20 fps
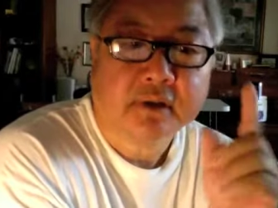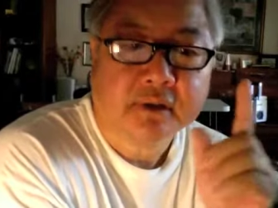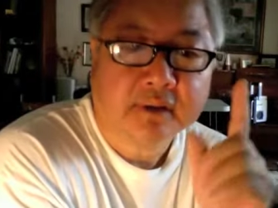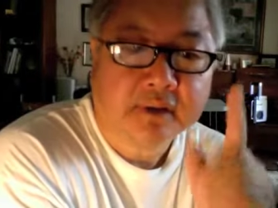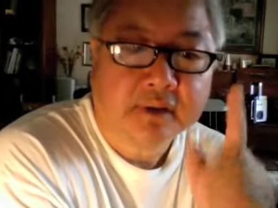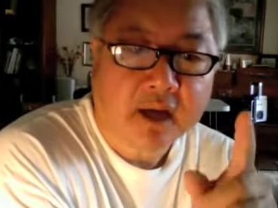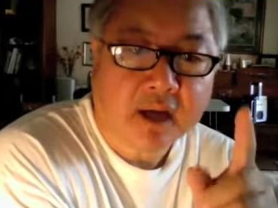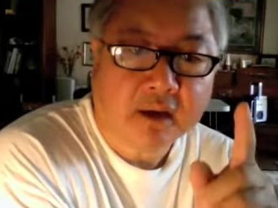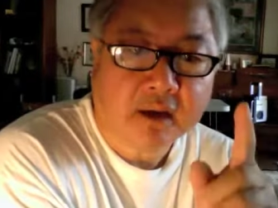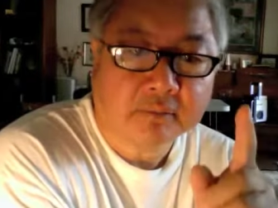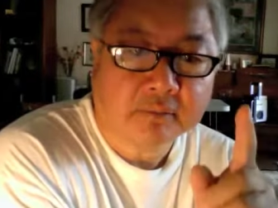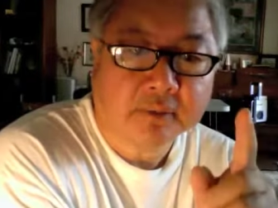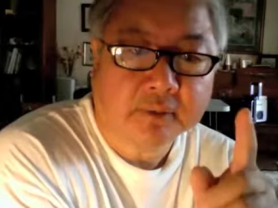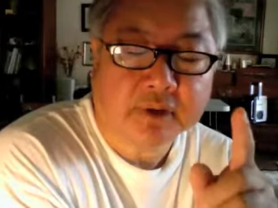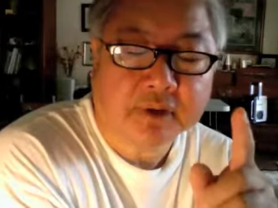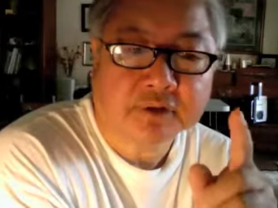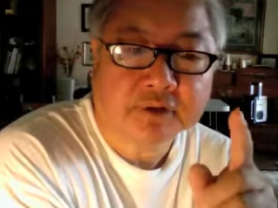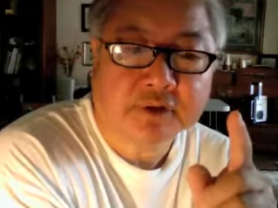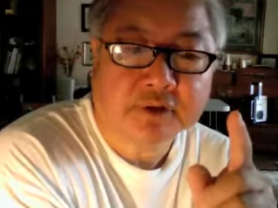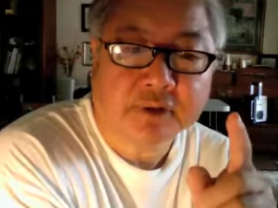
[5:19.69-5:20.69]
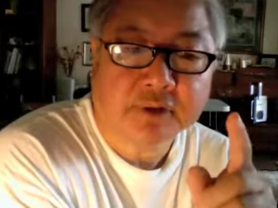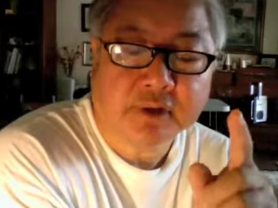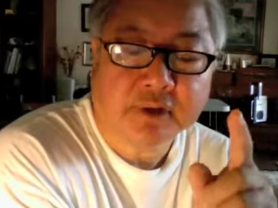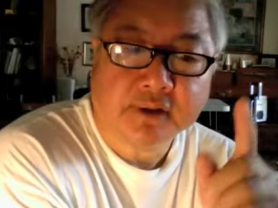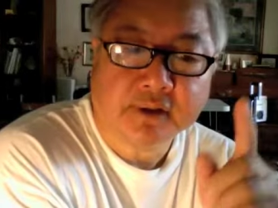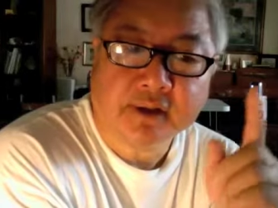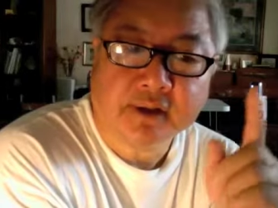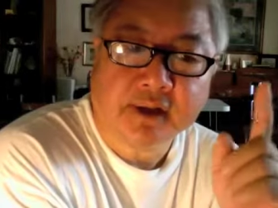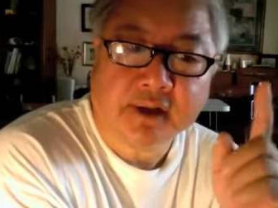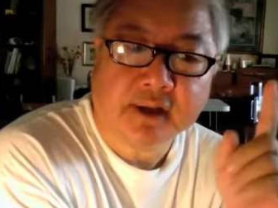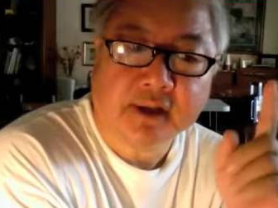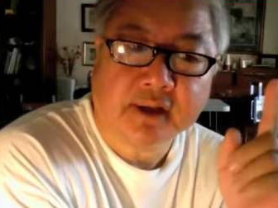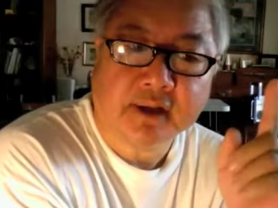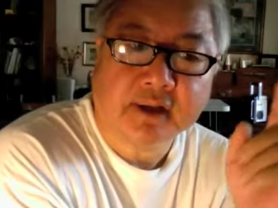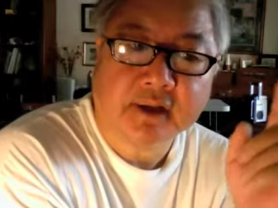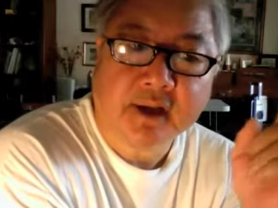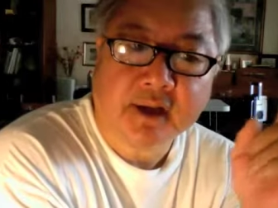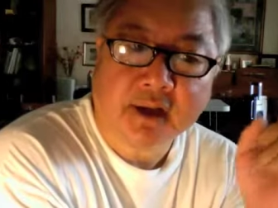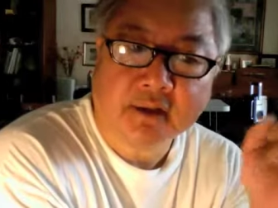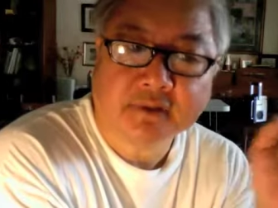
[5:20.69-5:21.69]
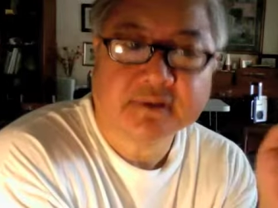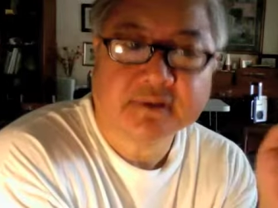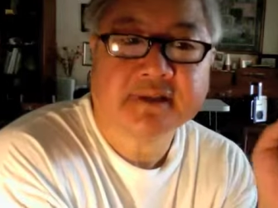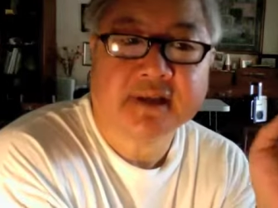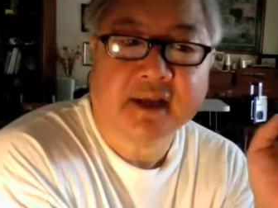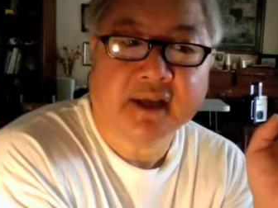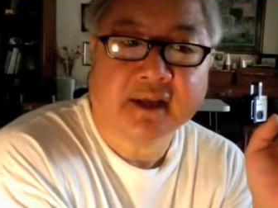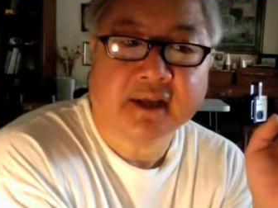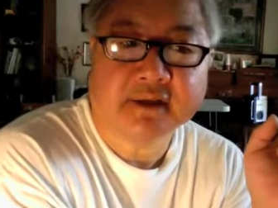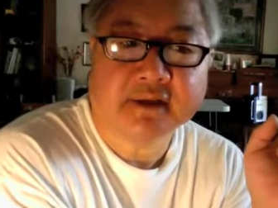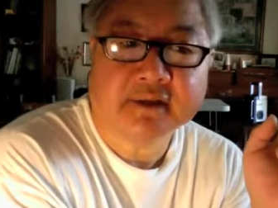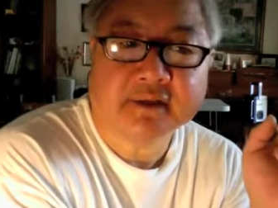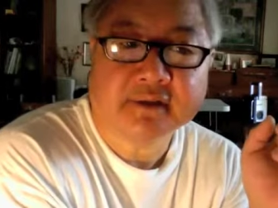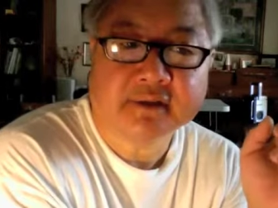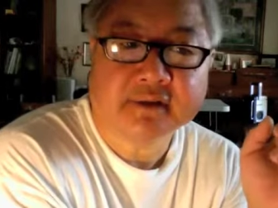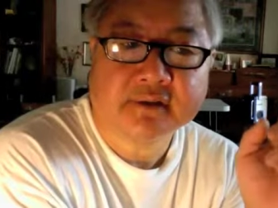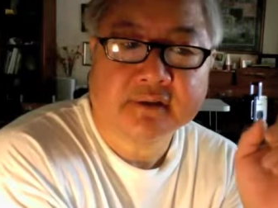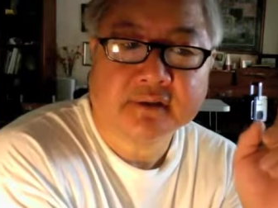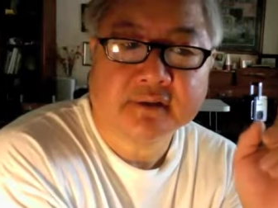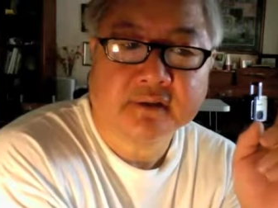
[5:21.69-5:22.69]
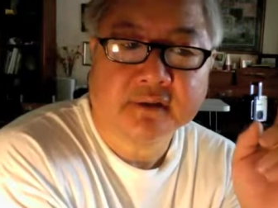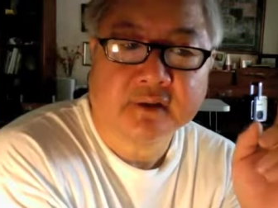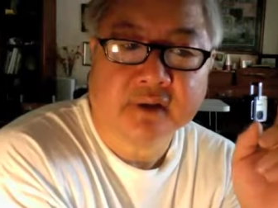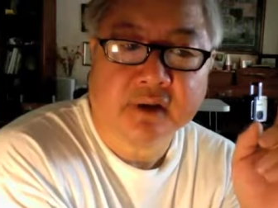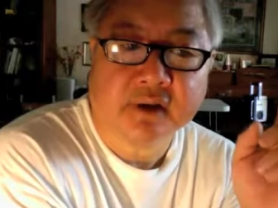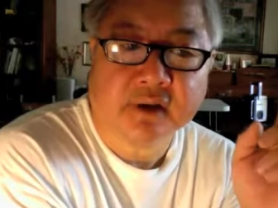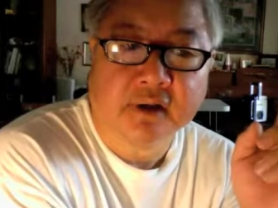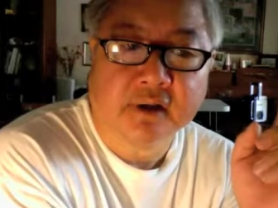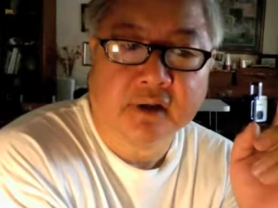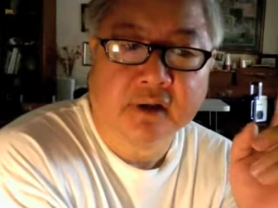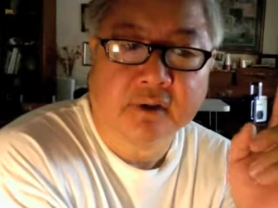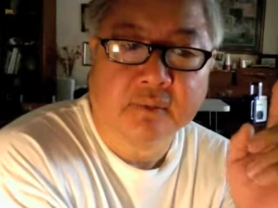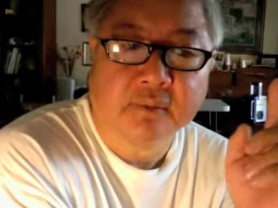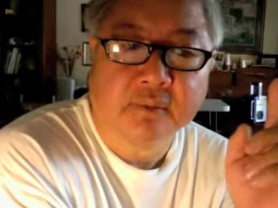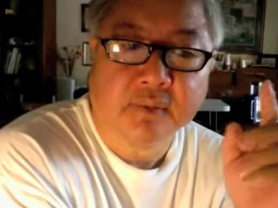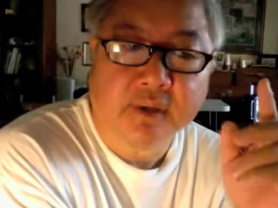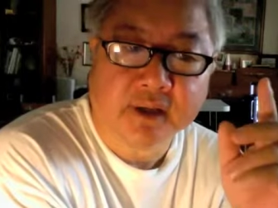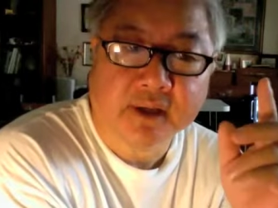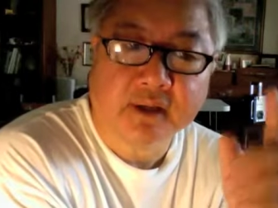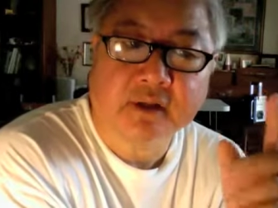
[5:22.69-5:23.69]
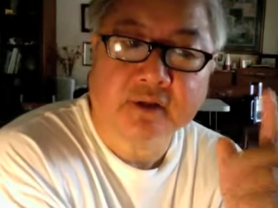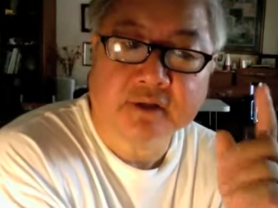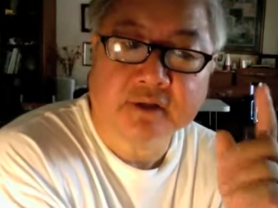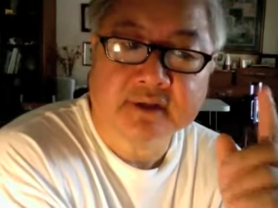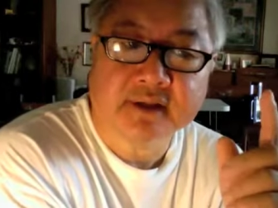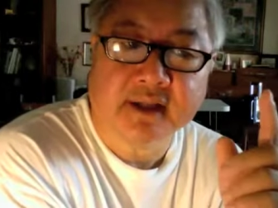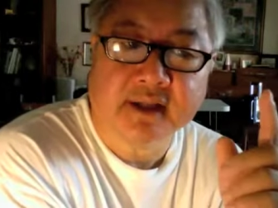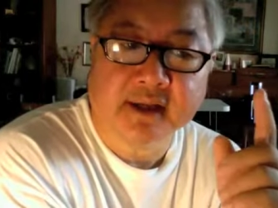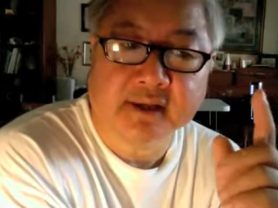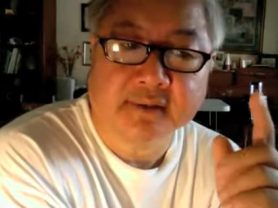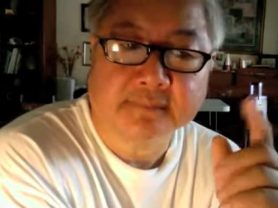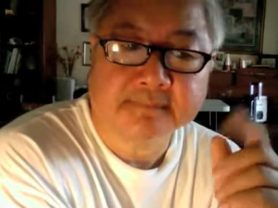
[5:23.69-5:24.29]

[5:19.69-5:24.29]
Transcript: Now I'm going to show you on the outside what it looks like.